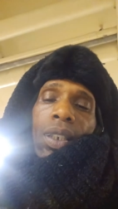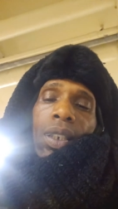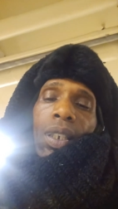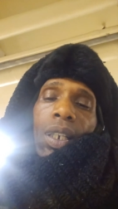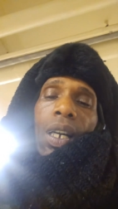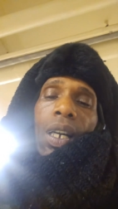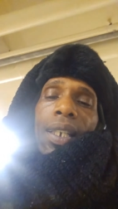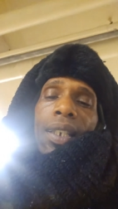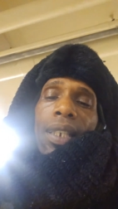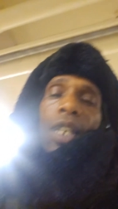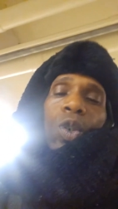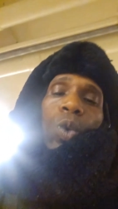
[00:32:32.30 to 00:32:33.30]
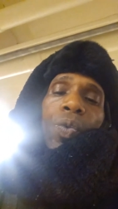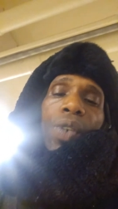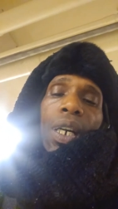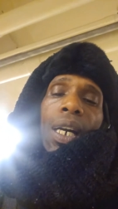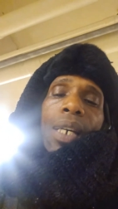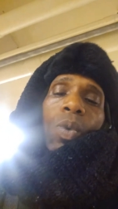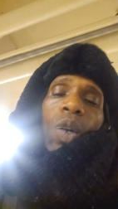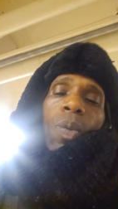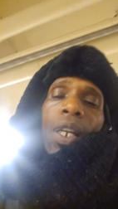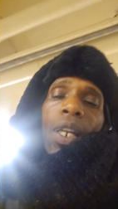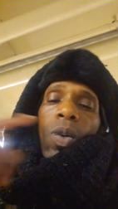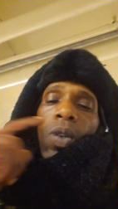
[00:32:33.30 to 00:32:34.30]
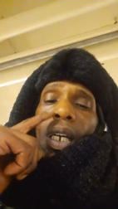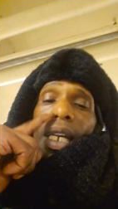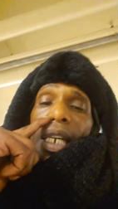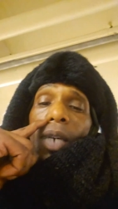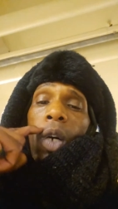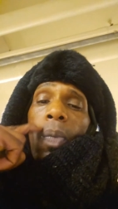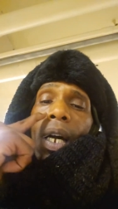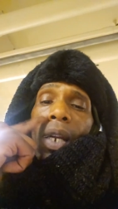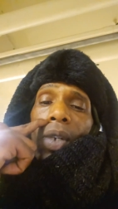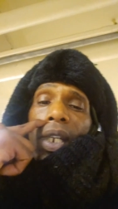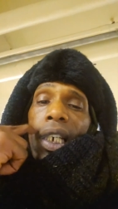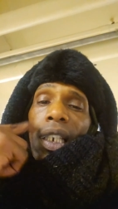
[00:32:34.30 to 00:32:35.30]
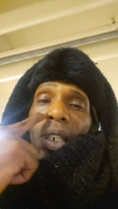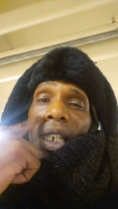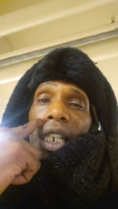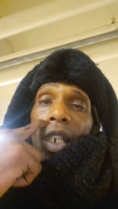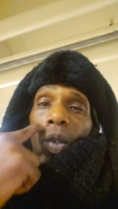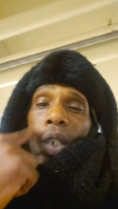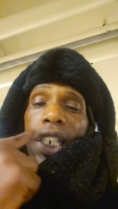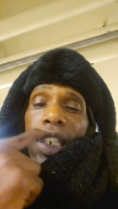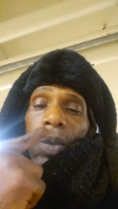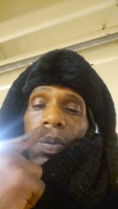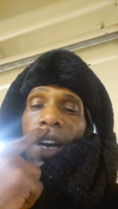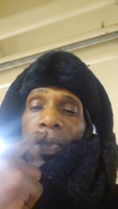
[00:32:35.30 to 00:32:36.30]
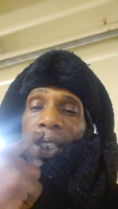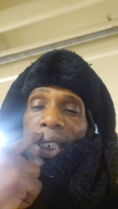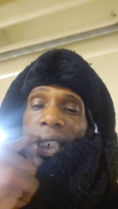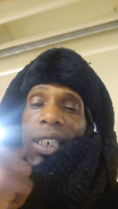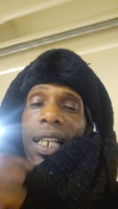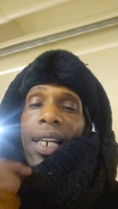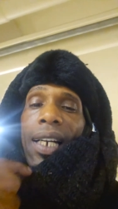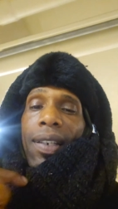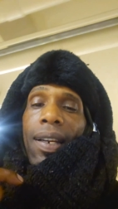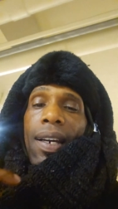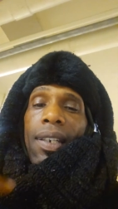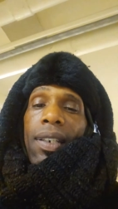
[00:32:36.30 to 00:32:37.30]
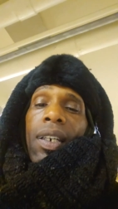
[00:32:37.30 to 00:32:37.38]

Oh, I get that goofy. I ain't worried about no nigga looking at no nigga's mouth at 10 o'clock at night.